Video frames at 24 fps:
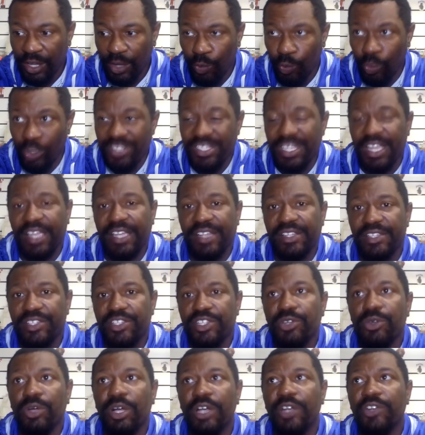Once I get to
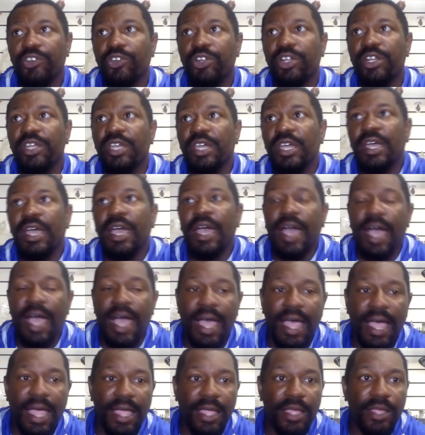200,
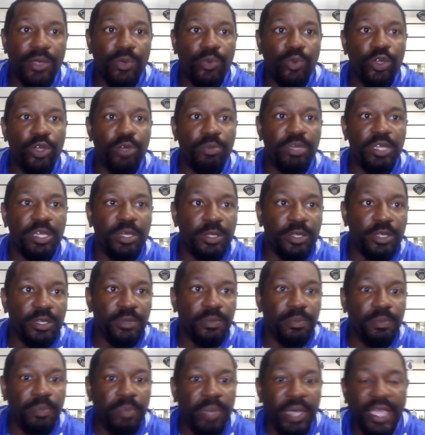I will be
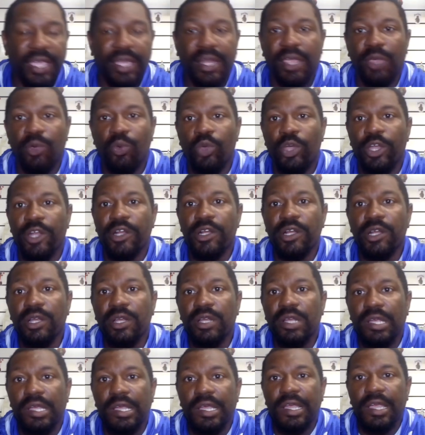picking a winner
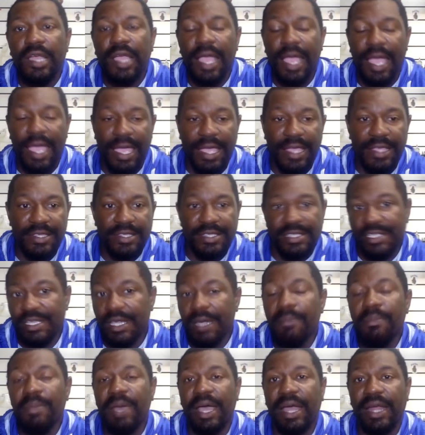and
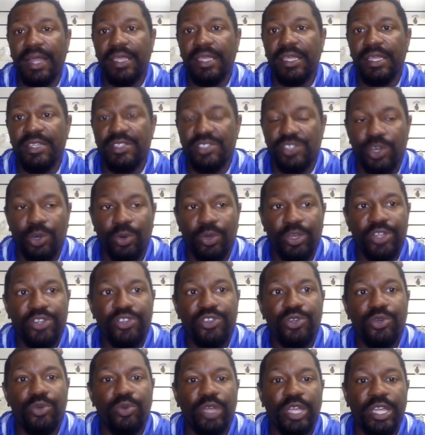somebody is going
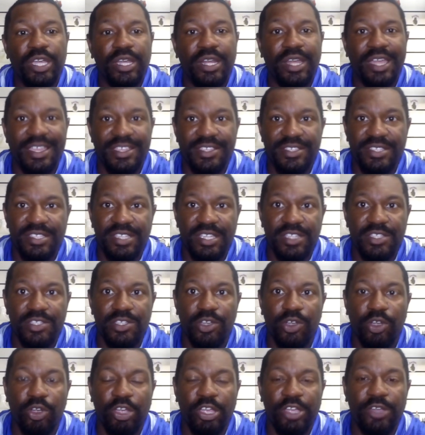to win a six
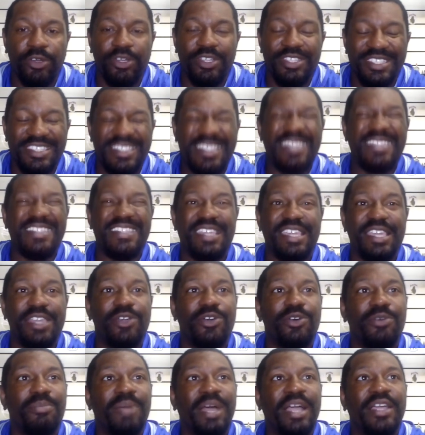grill
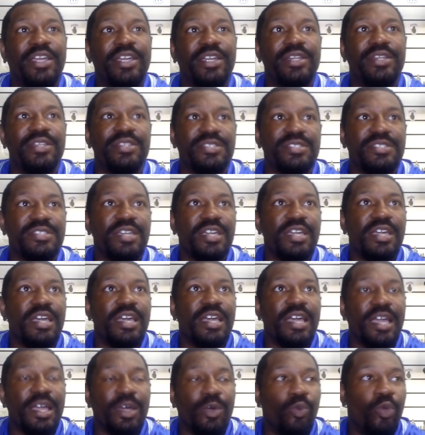SixGill my goodness
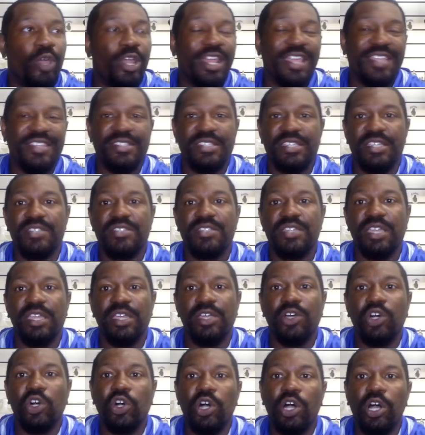win a
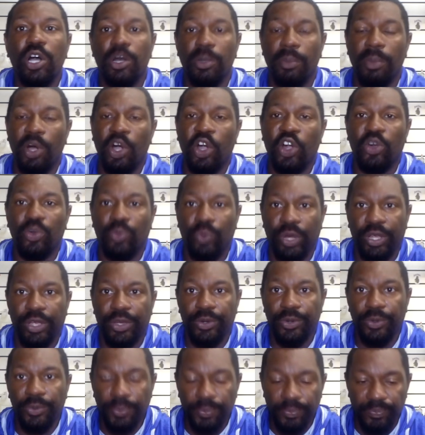SixGill hamar
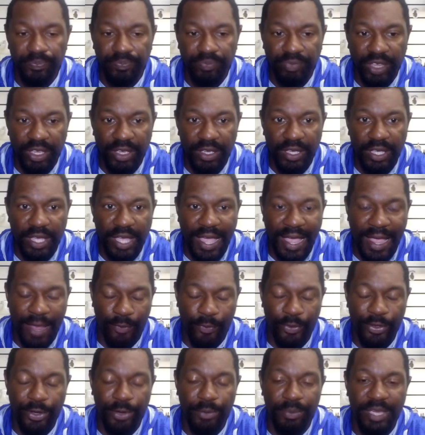reel i
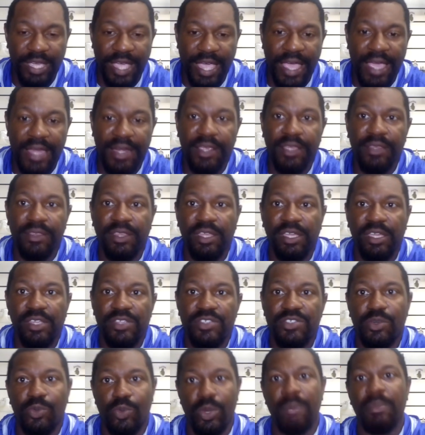will be adding the
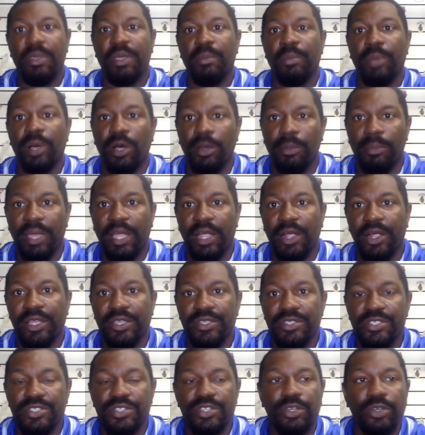ceramic ball
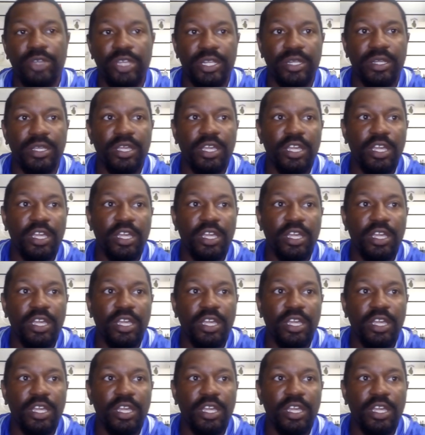bearings to it